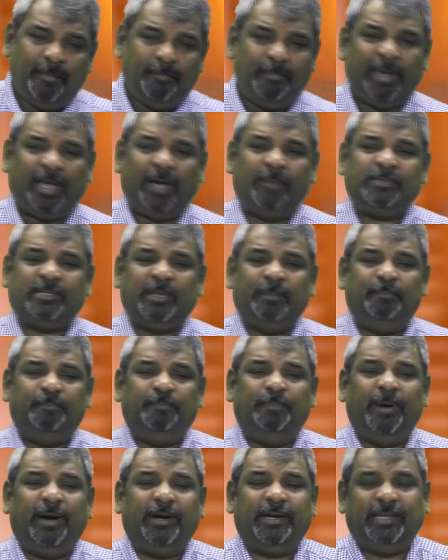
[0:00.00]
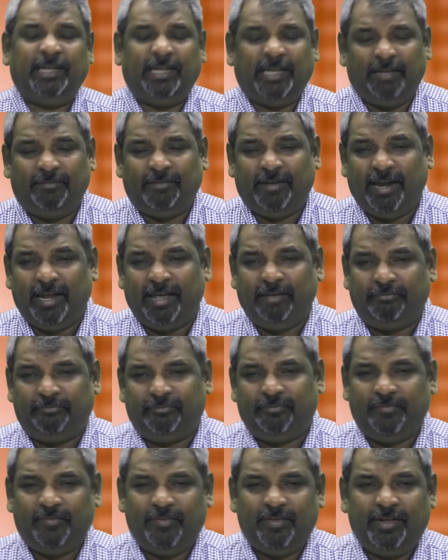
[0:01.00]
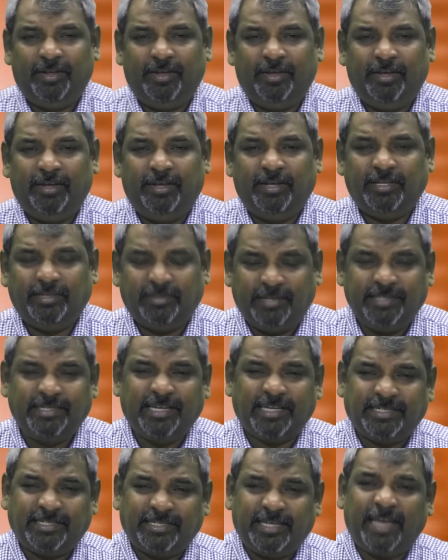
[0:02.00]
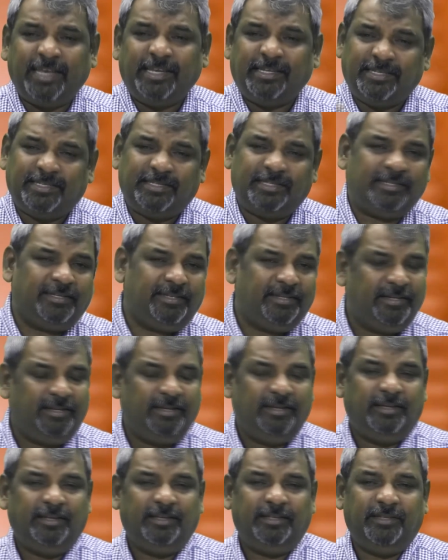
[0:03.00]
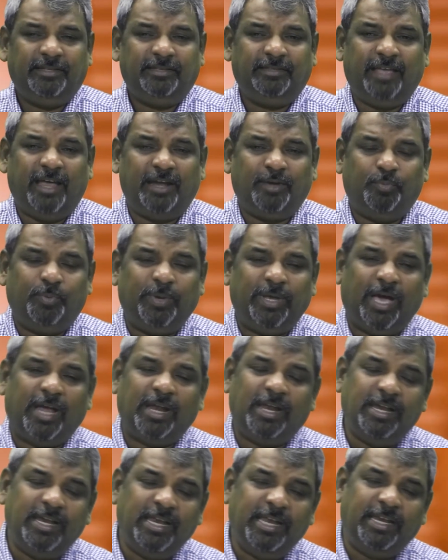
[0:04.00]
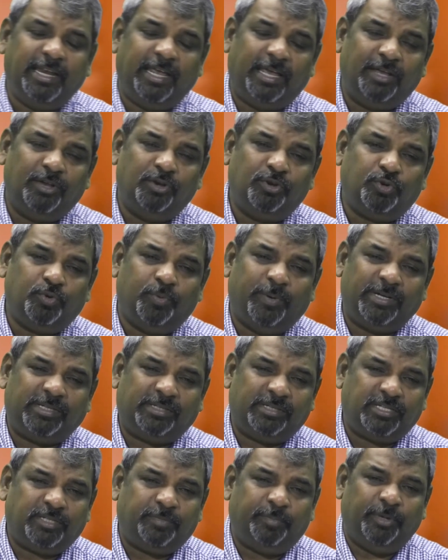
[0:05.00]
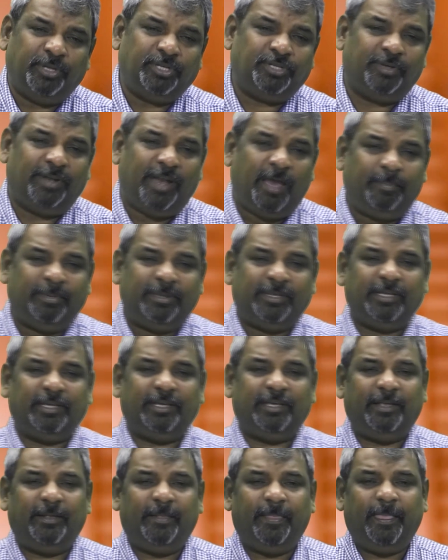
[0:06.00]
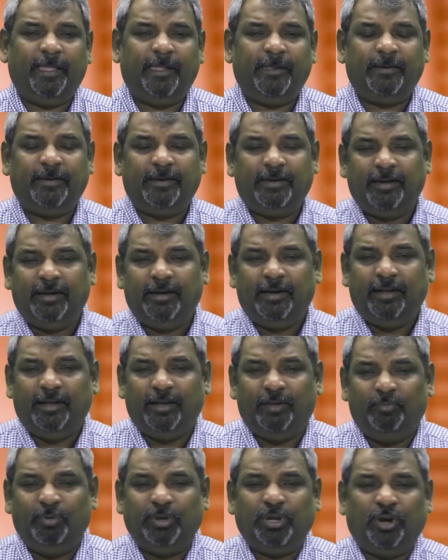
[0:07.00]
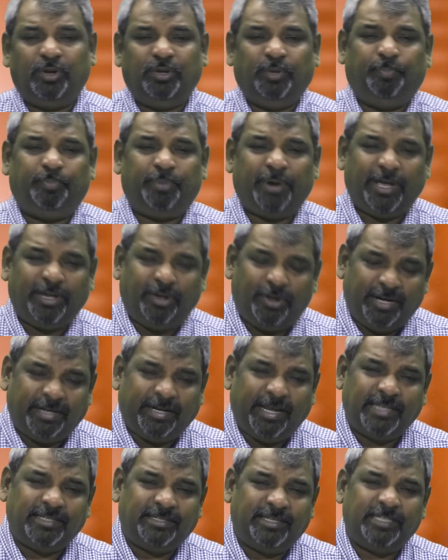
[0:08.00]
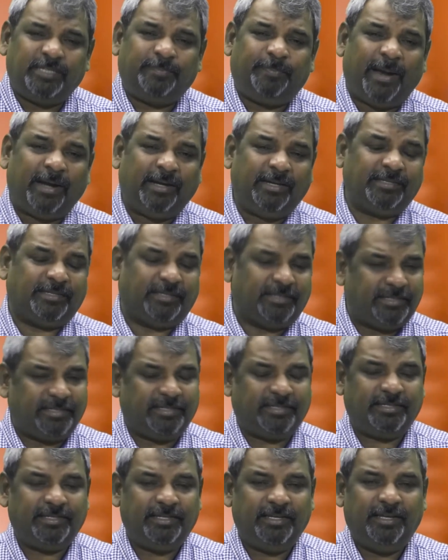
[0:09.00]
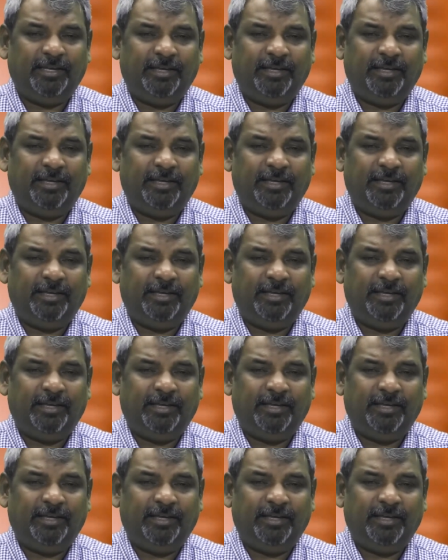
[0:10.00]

becomes a burden in our life, these are signs that we are leading towards spiritual apathy. We got to prioritize these practices.